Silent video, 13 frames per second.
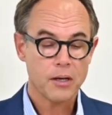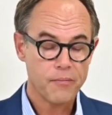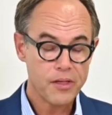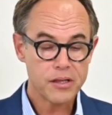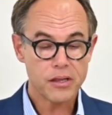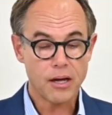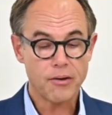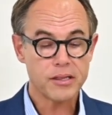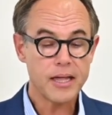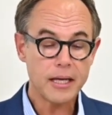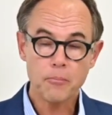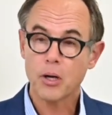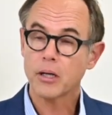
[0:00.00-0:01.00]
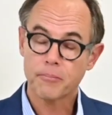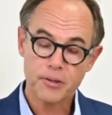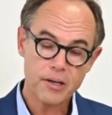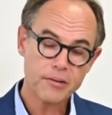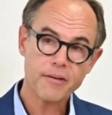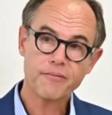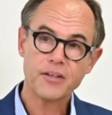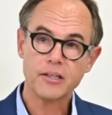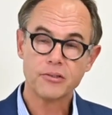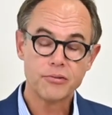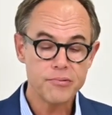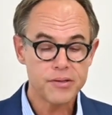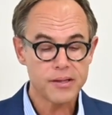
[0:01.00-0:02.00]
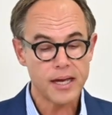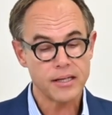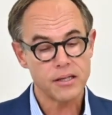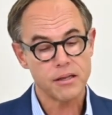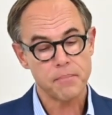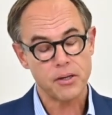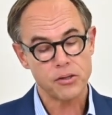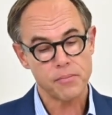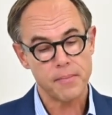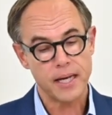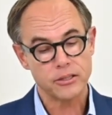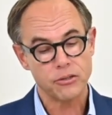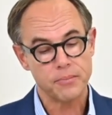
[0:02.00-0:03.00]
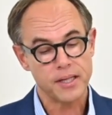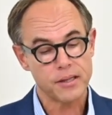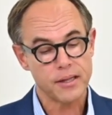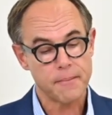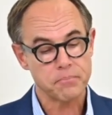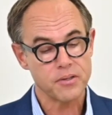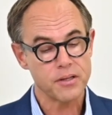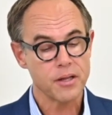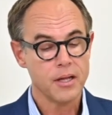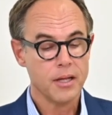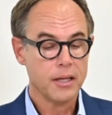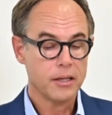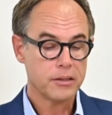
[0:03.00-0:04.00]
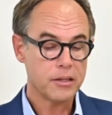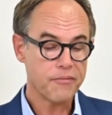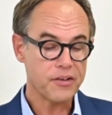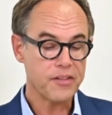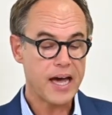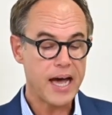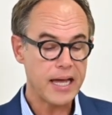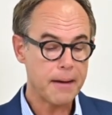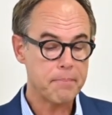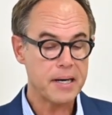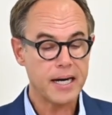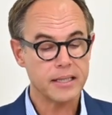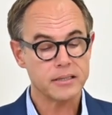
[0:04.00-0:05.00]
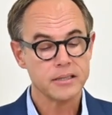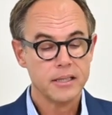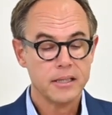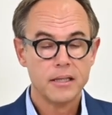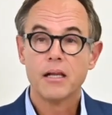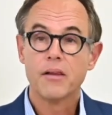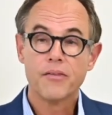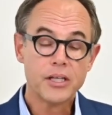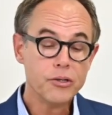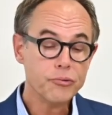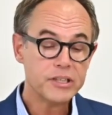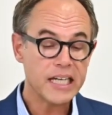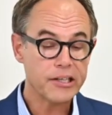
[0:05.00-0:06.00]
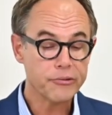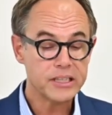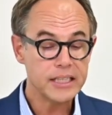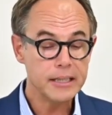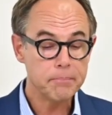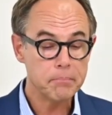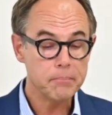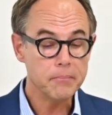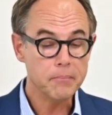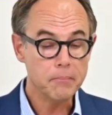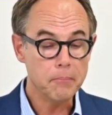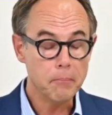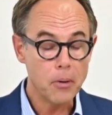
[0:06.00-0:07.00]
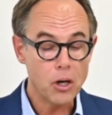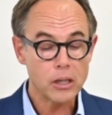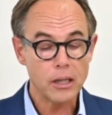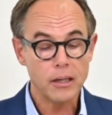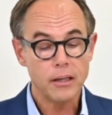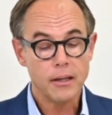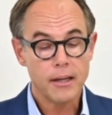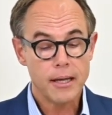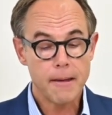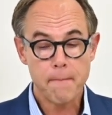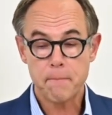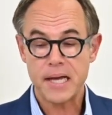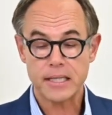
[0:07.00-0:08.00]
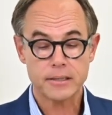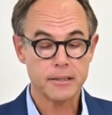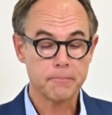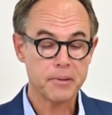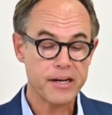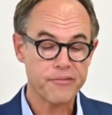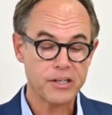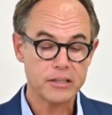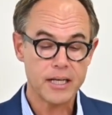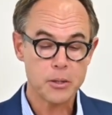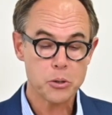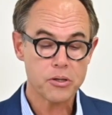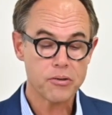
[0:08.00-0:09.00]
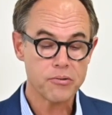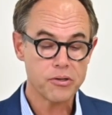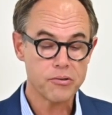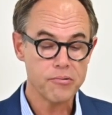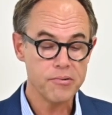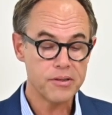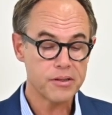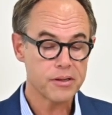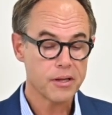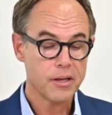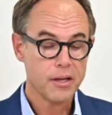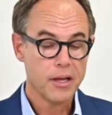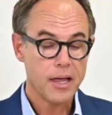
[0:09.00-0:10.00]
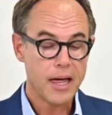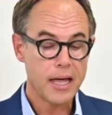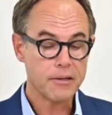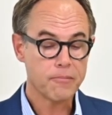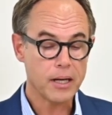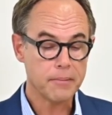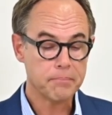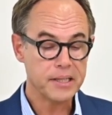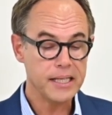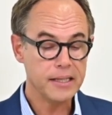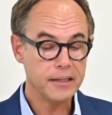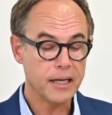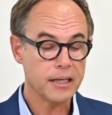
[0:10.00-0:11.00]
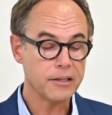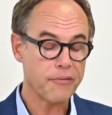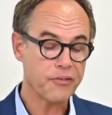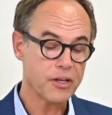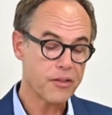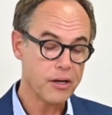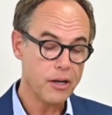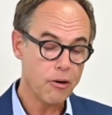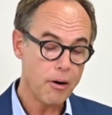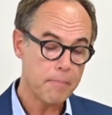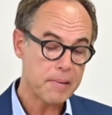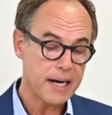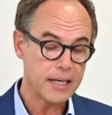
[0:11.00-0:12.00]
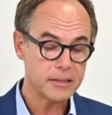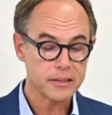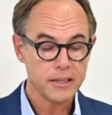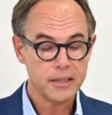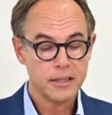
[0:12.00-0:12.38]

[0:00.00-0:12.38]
This is our second model because we have done 2 studies about smart home acceptance. You have in the higher part the UT model impacting behavioral intention to use and well-being, and you have in the lower part